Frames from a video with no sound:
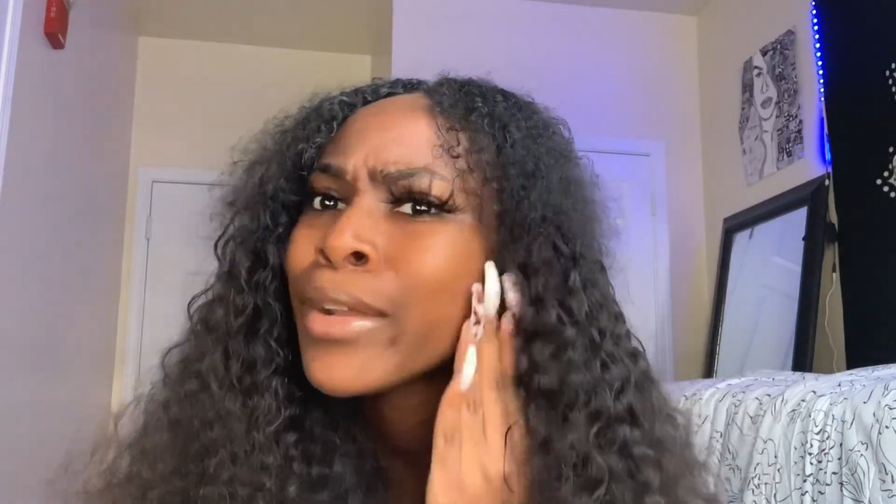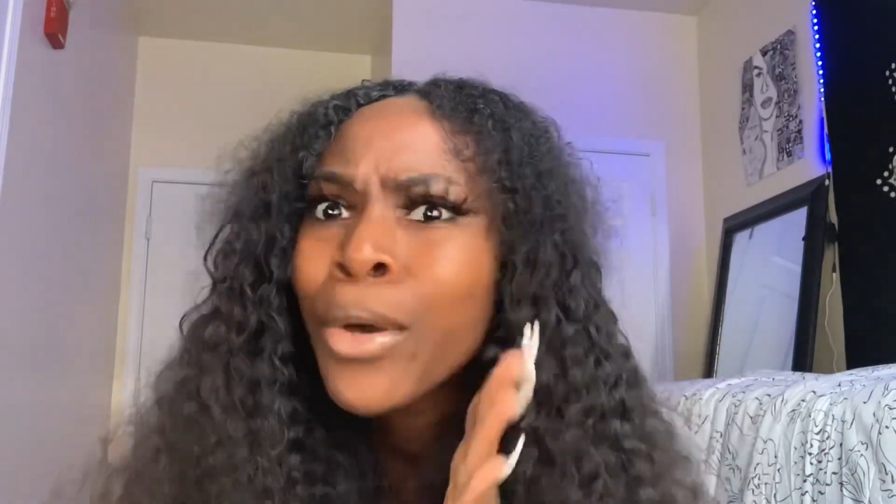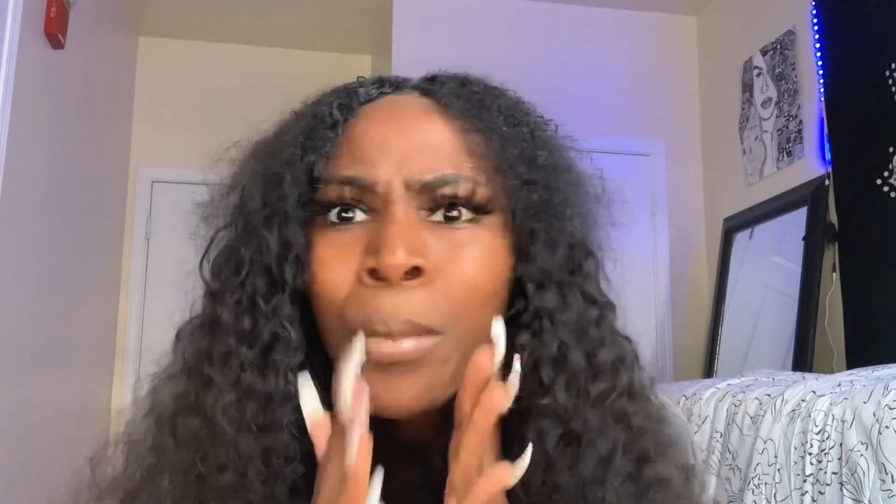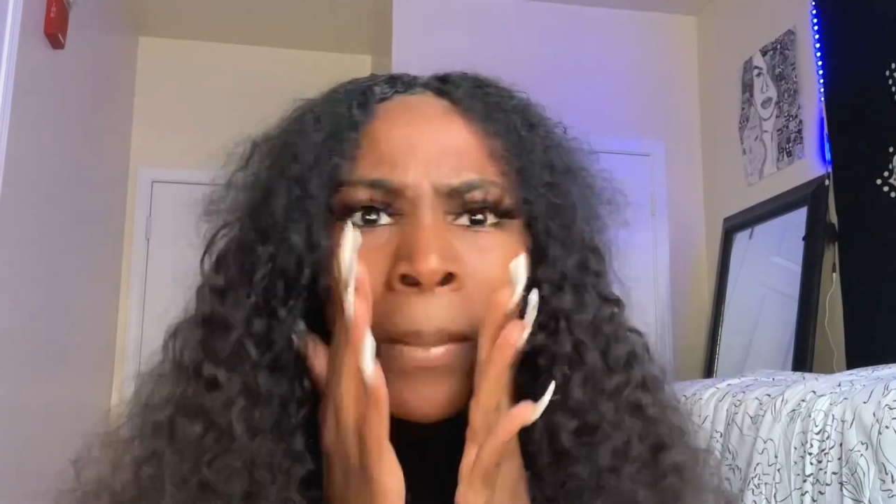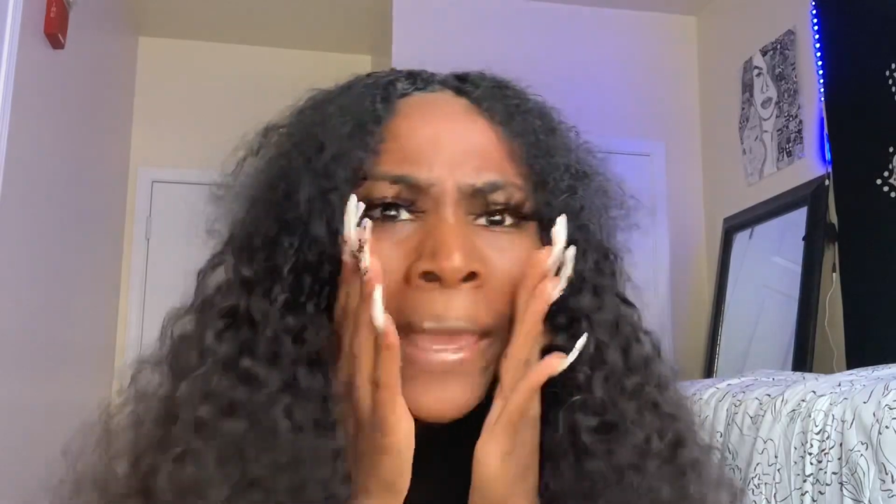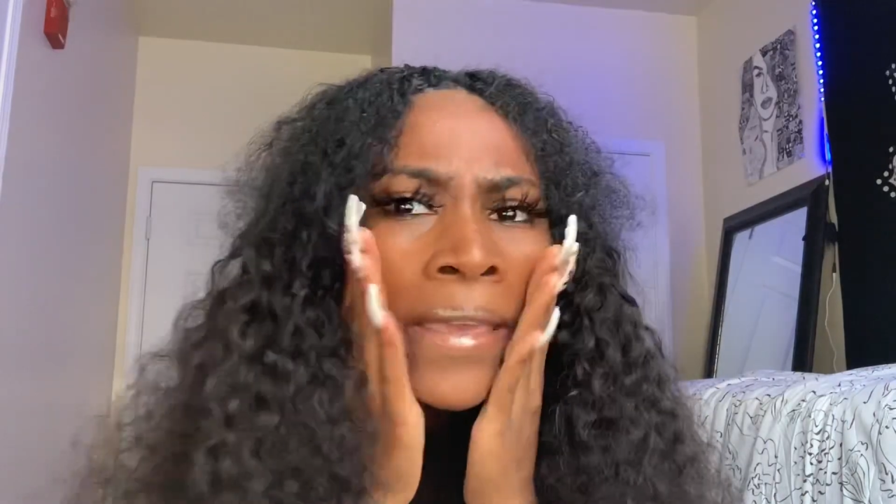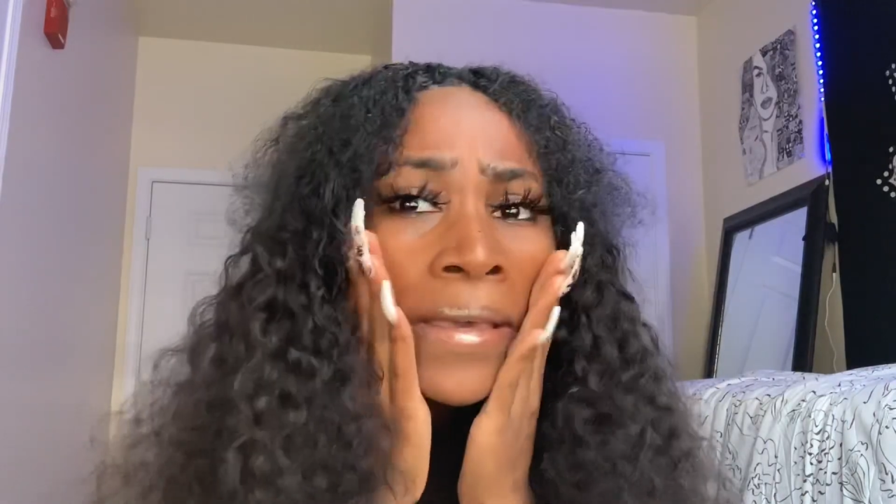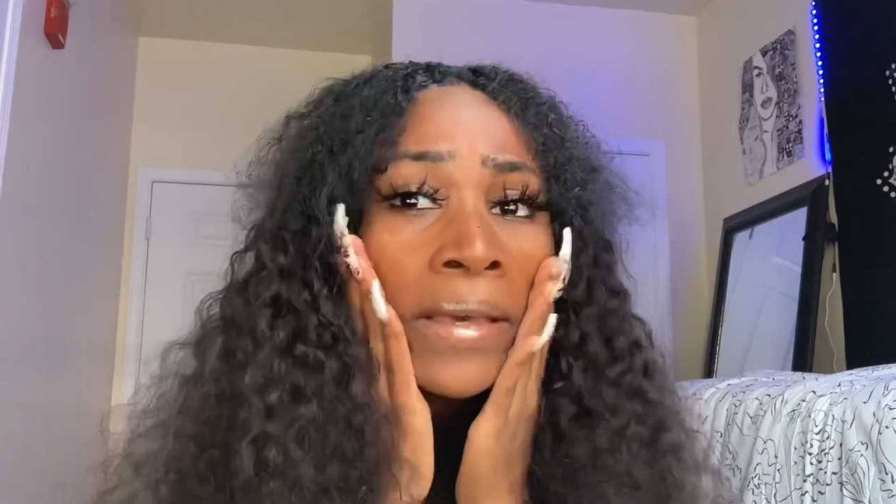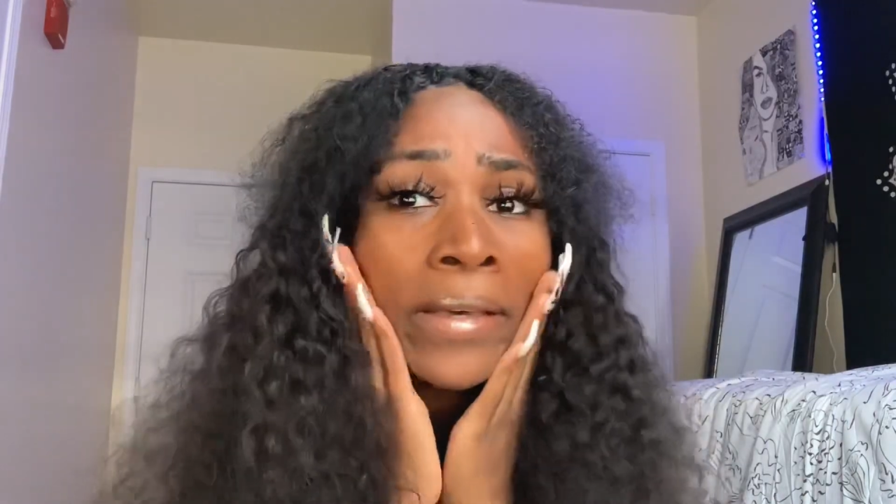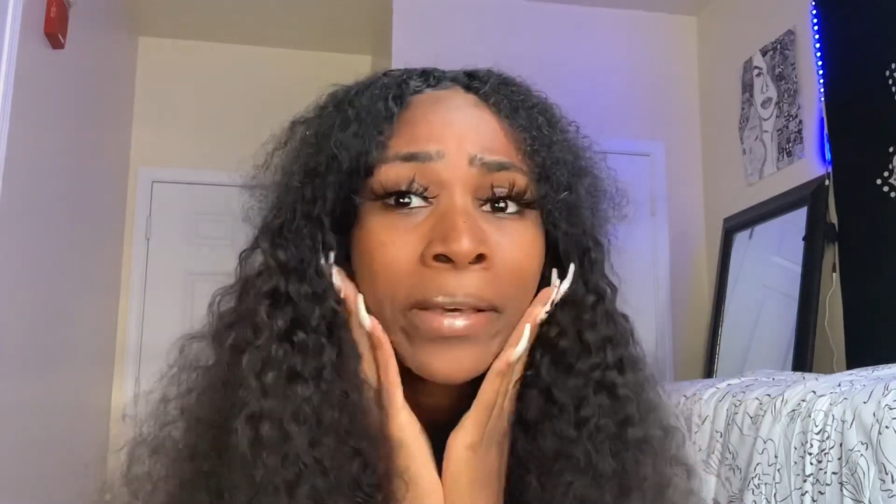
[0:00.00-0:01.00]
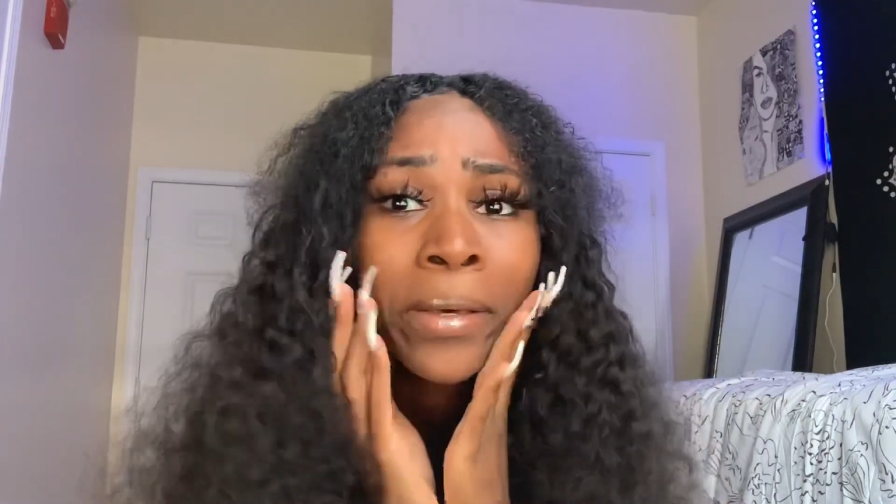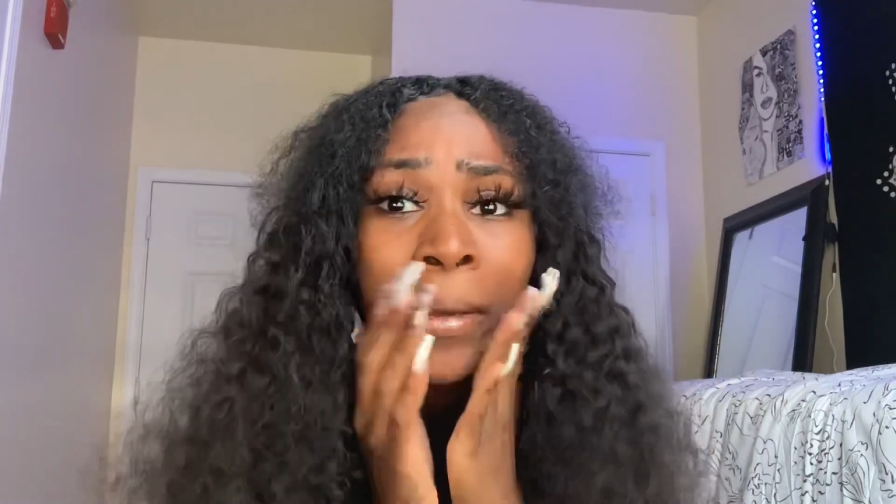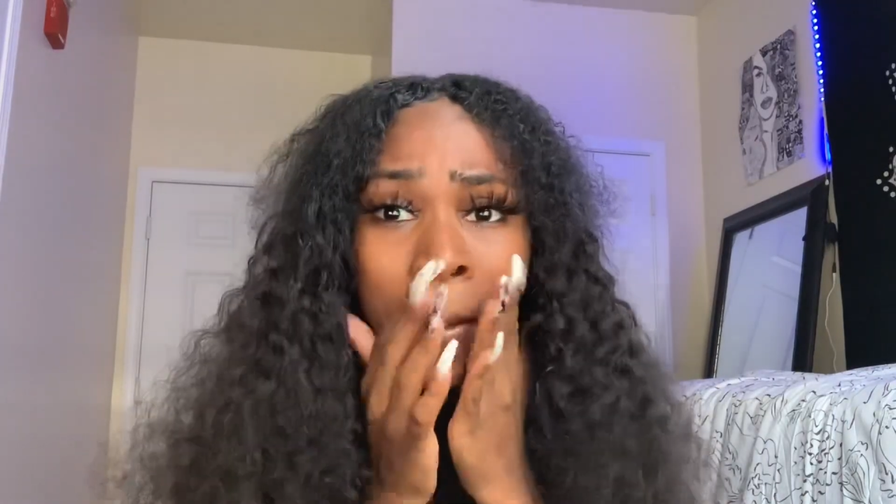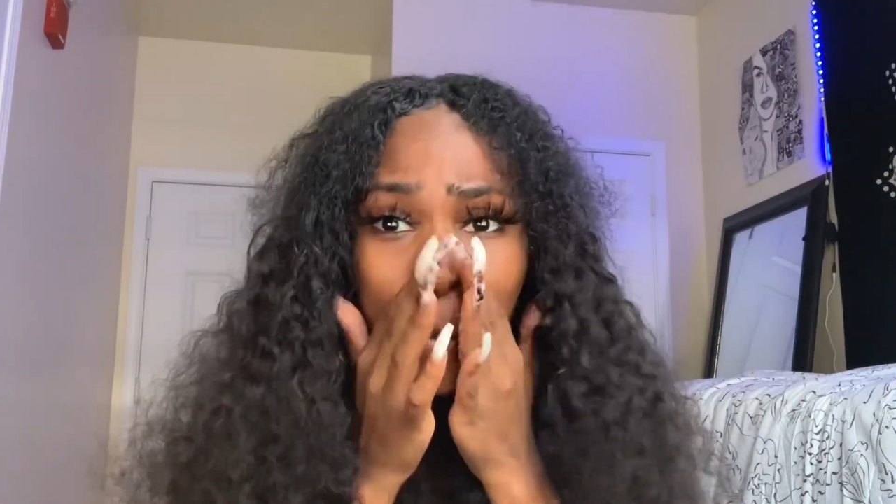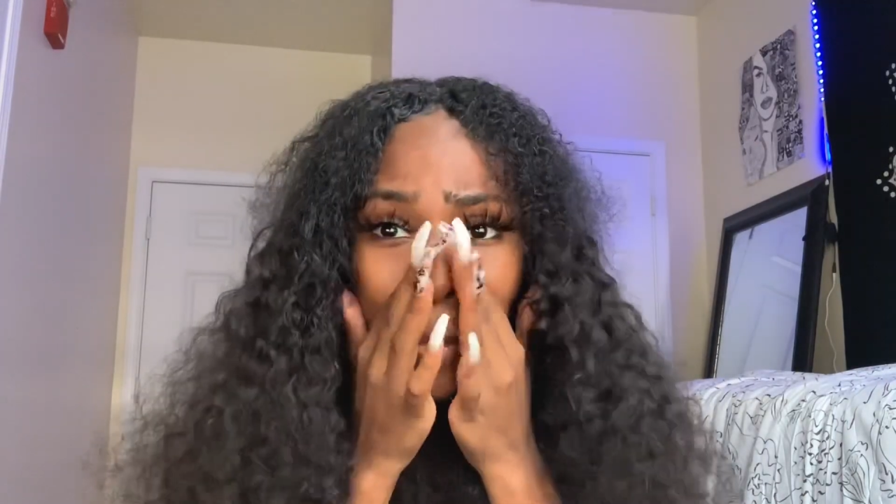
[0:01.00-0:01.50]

no makeup.